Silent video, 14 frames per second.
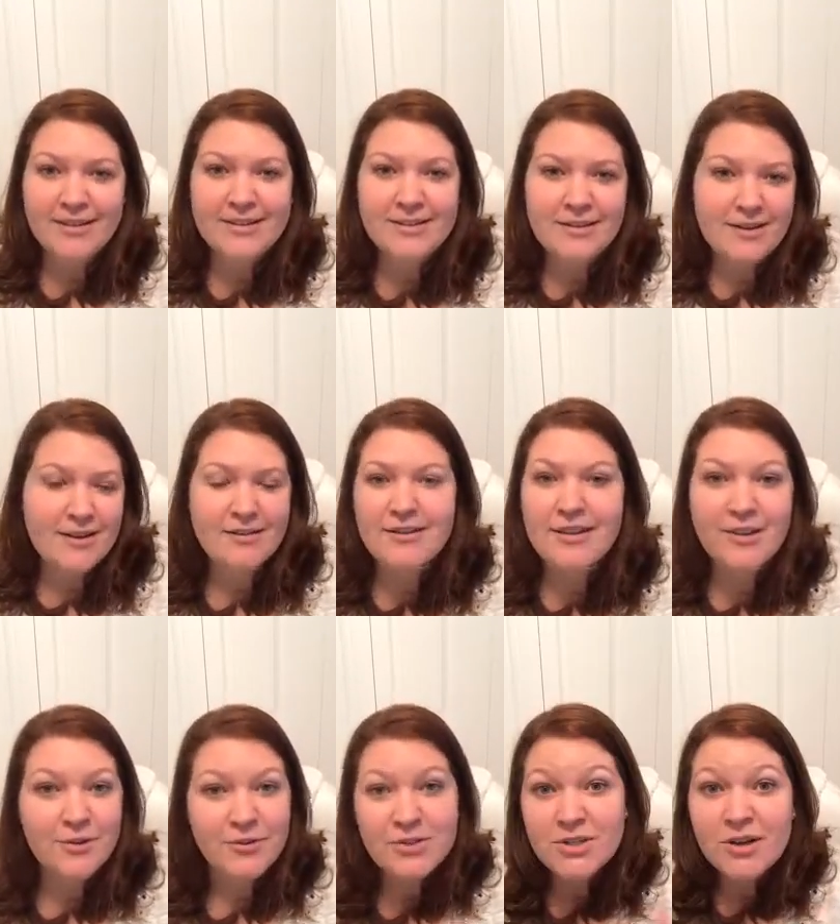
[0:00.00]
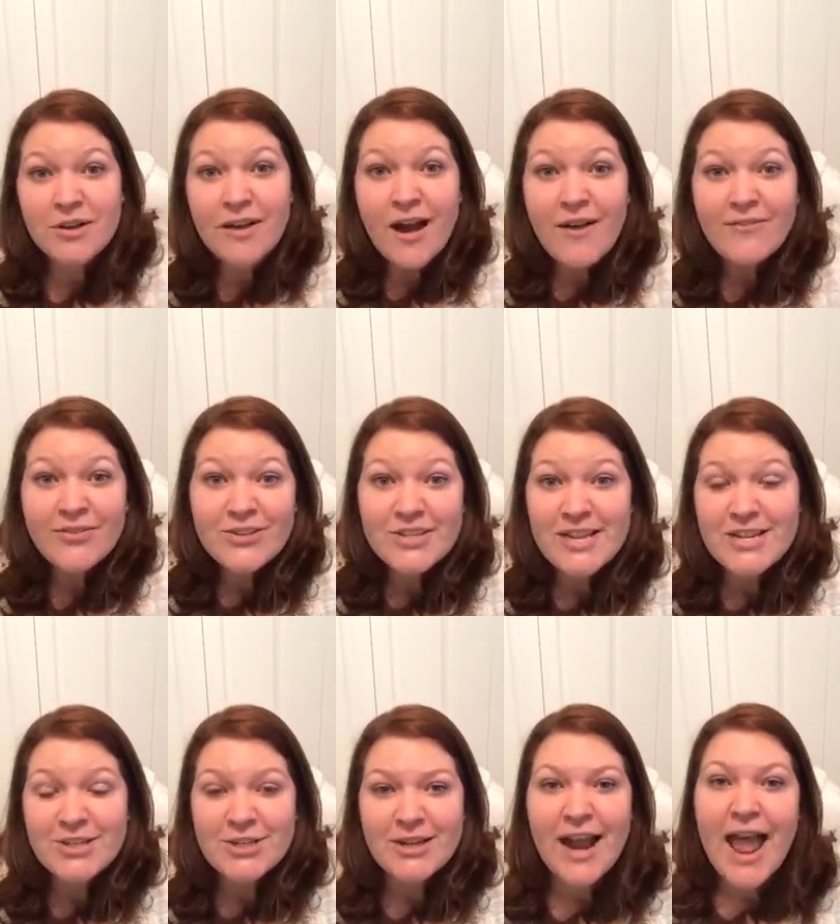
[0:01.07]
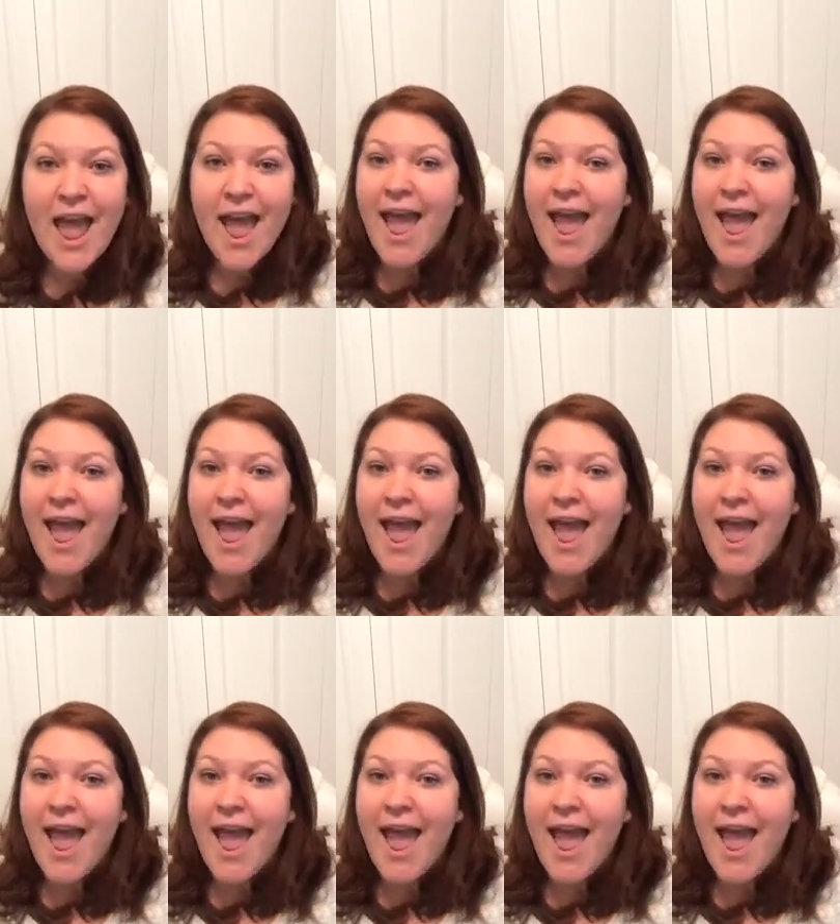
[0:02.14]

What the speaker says: Let's, start a conversation.